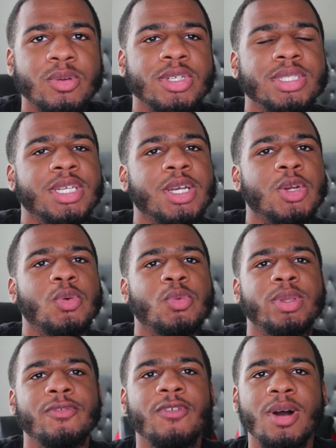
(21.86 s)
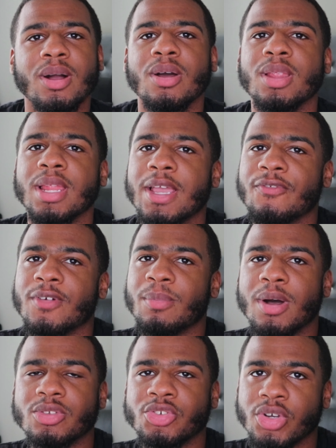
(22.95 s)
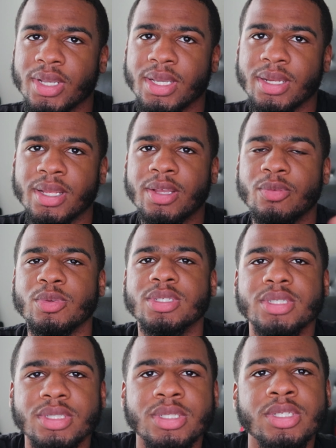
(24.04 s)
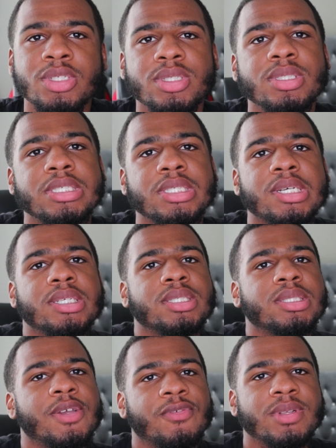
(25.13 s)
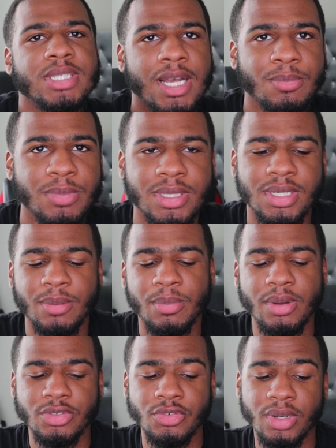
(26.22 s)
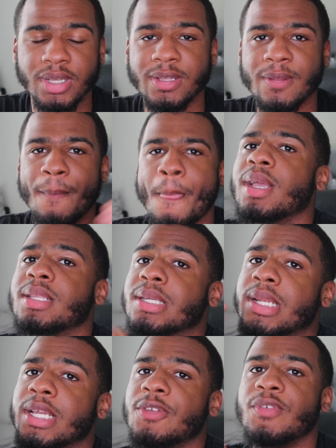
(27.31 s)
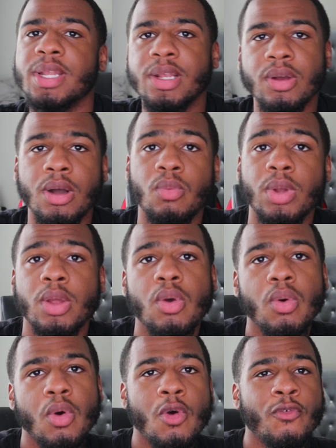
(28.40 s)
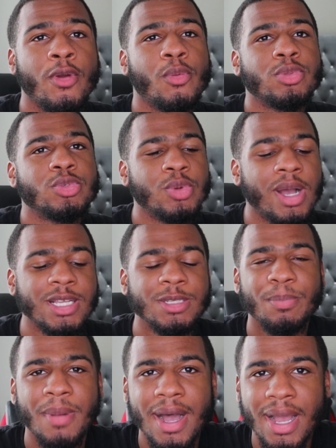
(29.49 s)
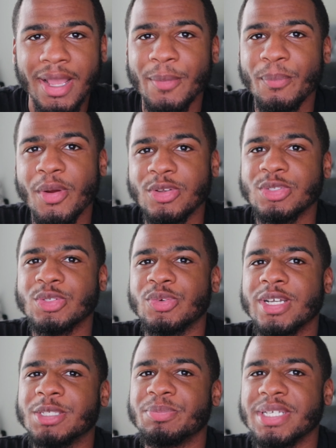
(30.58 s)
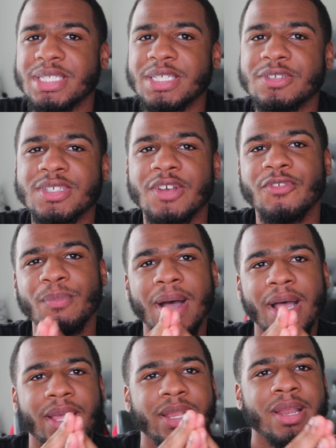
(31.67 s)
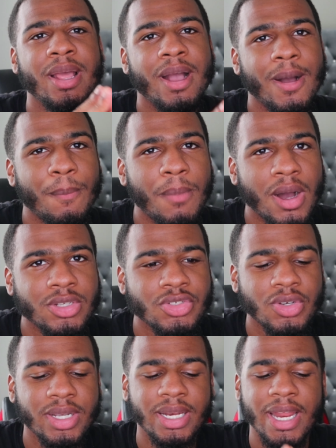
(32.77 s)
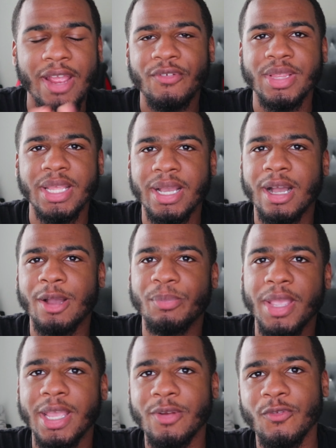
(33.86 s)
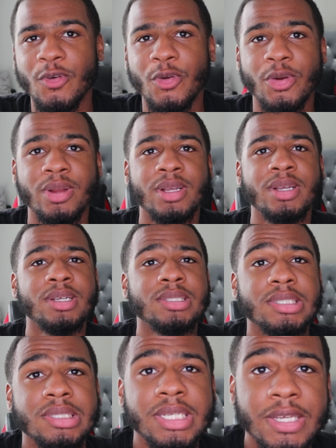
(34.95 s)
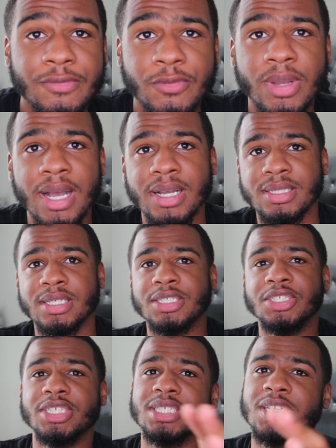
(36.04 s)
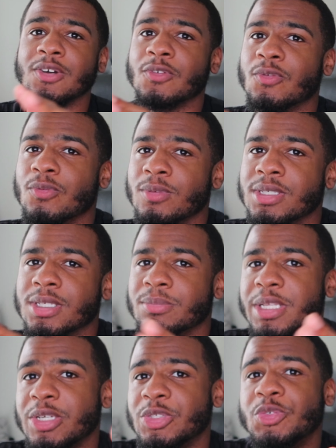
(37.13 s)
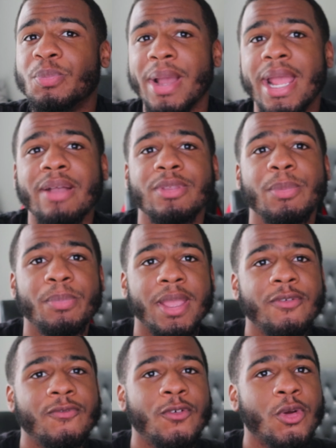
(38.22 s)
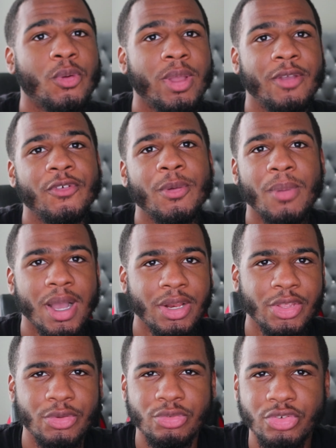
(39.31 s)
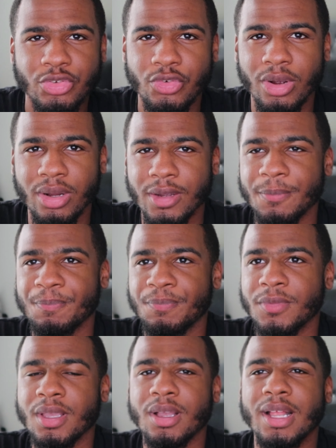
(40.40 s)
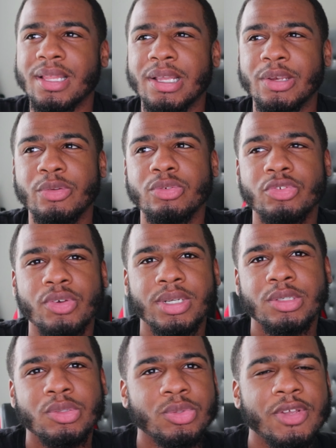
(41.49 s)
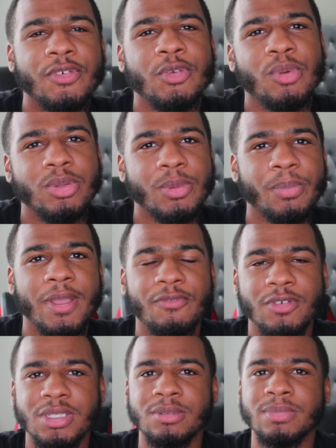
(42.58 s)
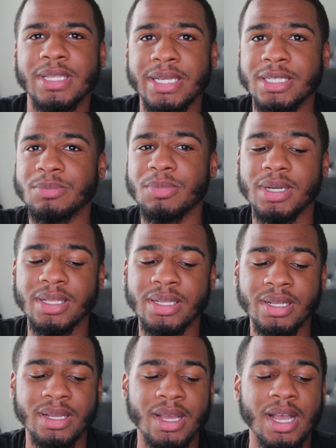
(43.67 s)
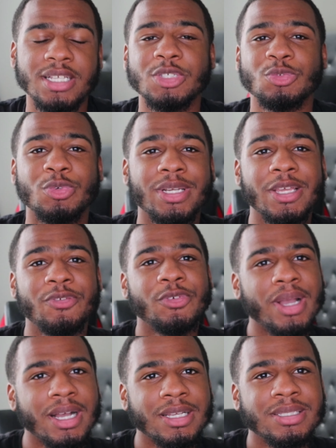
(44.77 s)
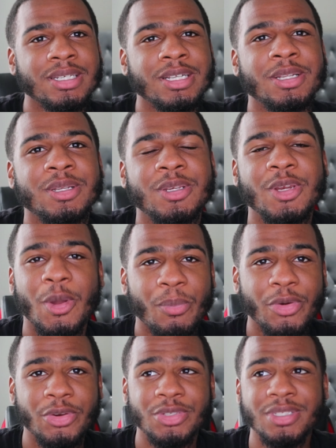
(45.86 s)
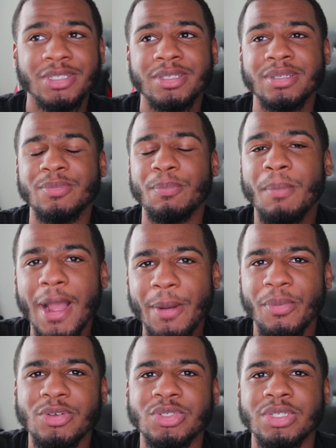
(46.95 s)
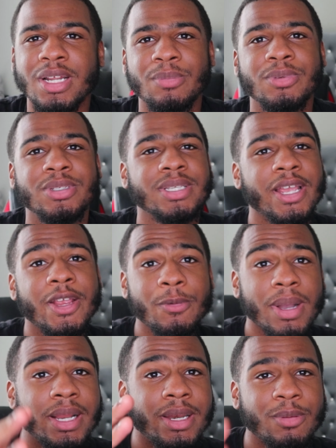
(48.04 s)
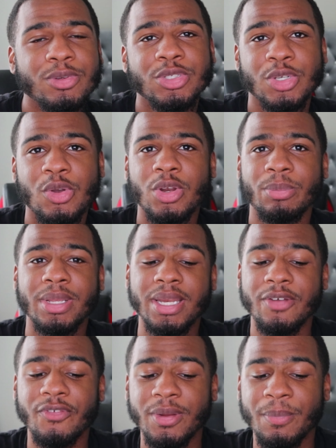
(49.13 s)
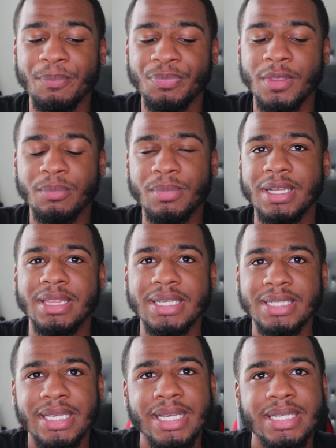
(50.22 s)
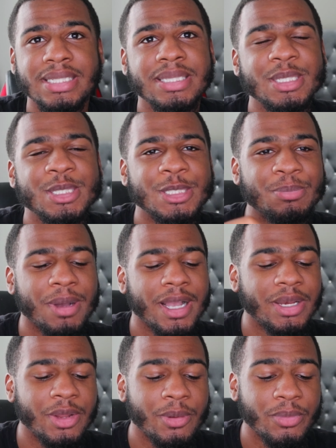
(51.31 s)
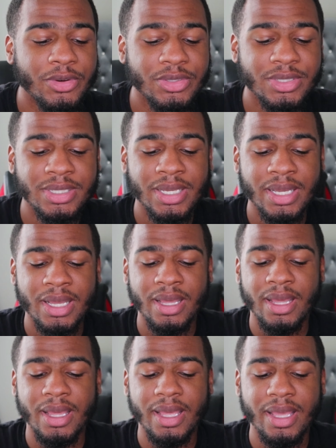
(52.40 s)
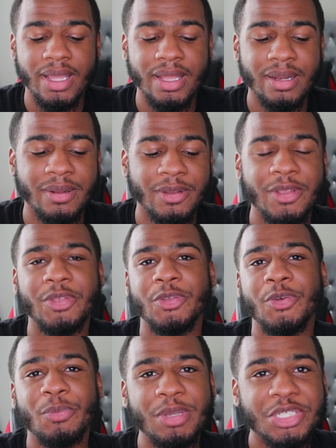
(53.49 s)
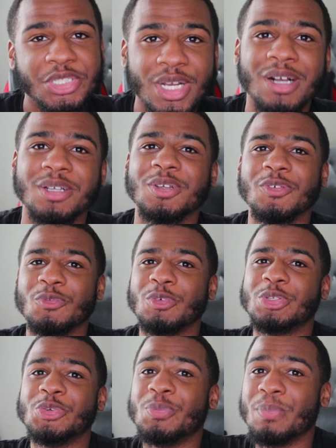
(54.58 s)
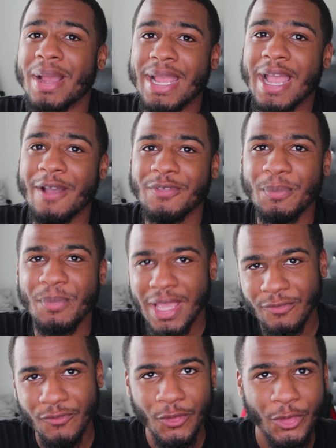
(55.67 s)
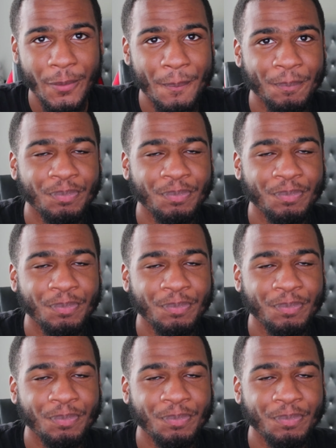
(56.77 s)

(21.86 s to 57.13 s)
On this channel we vlog our life about trucking and we just discuss different topics about trucking. In today's video I want to go over with you guys my personal expenses of buying a box truck and everything I paid for, just to give you guys a gist of some things you might have to pay for if you're buying a used truck. I think new trucks are a little different. You won't have to pay for some things, but I just want to give you guys numbers, my personal numbers. Everybody's numbers are going to be different, but in this case this is my numbers and you'll be shocked of what you might have to pay for.